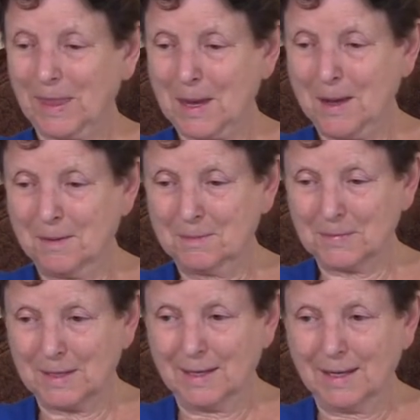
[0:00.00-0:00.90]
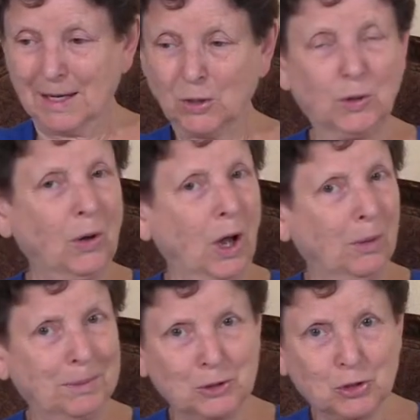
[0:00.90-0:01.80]
you know, I'll
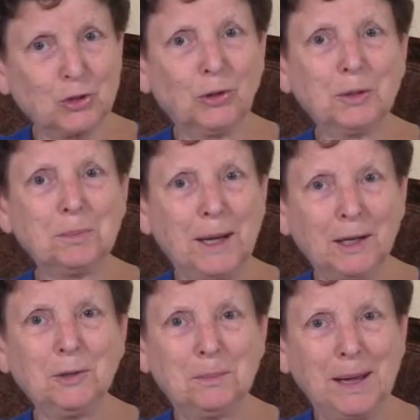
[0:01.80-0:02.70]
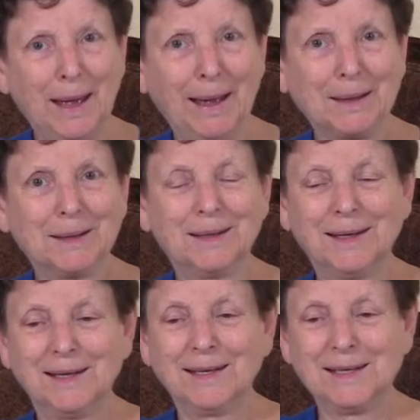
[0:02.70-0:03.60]
be sure and pay you back.
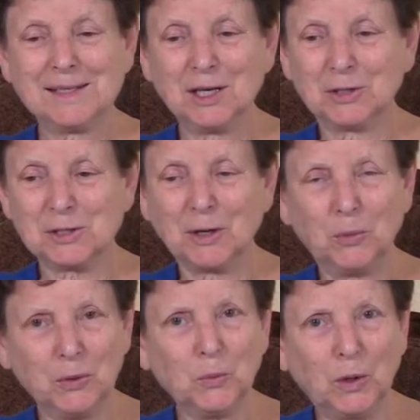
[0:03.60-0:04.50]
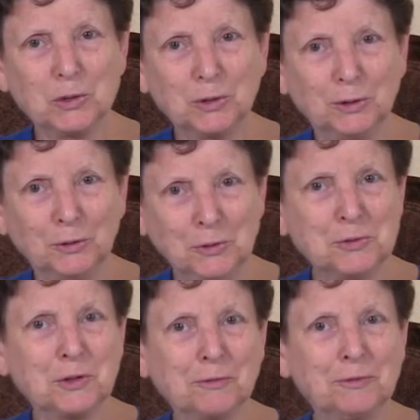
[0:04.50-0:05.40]
He said, because I wouldn't want you to
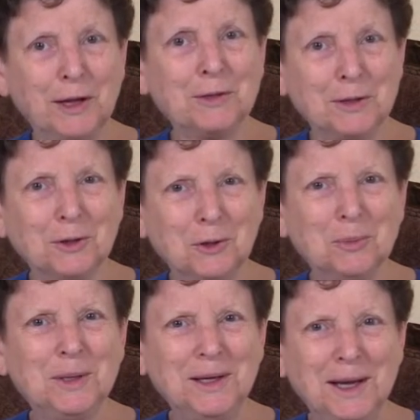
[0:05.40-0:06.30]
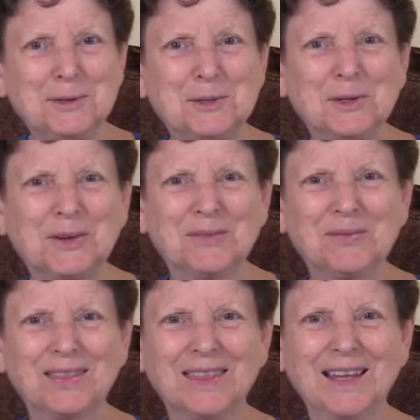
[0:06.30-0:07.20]
lose your faith in human nature.
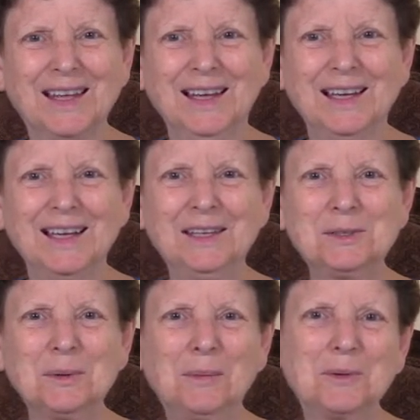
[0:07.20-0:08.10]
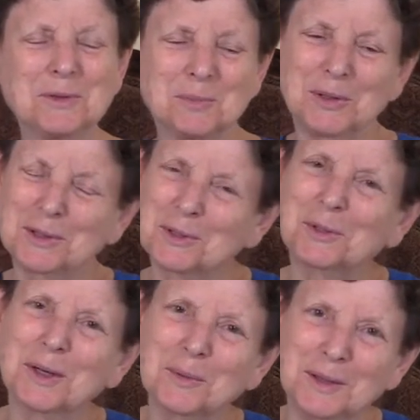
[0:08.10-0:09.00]
And Swami was pretty
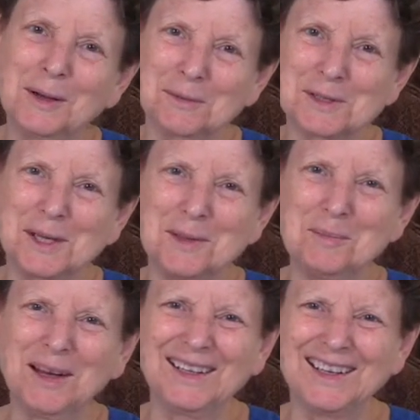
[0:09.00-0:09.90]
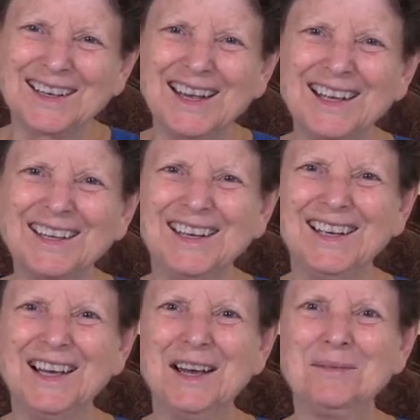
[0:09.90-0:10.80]
sure he would never see the money again.
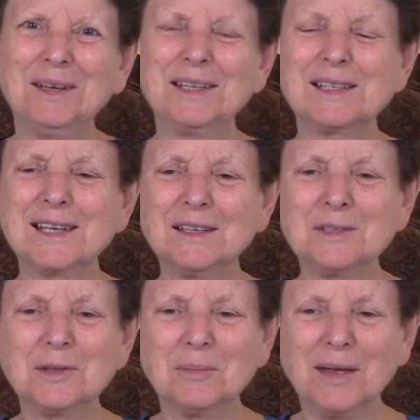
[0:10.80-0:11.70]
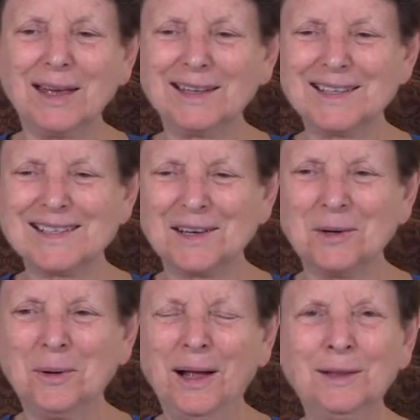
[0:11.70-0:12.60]
But he said to the man, he said,
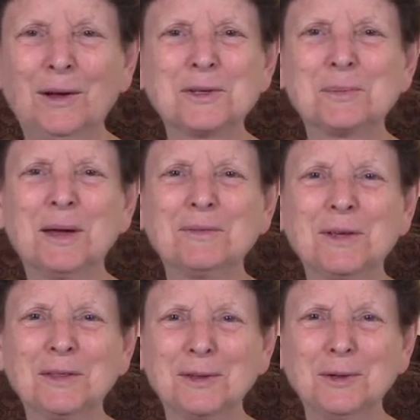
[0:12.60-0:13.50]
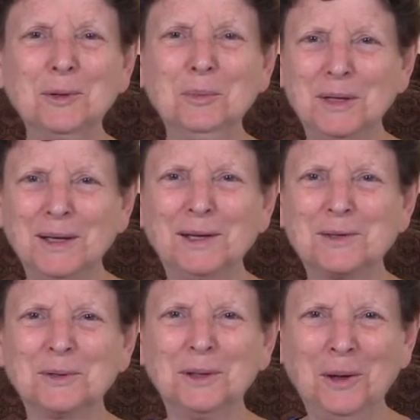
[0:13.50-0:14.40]
oh, I lost my faith in human
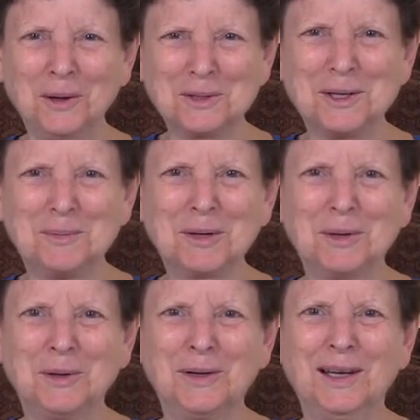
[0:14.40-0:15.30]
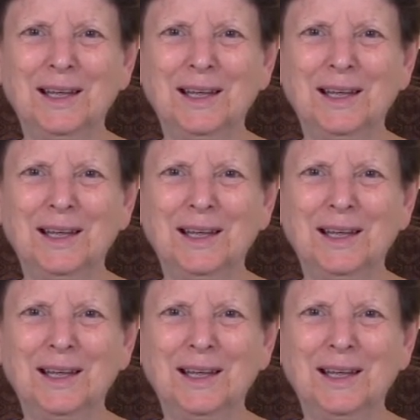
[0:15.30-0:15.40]
nature a long time ago.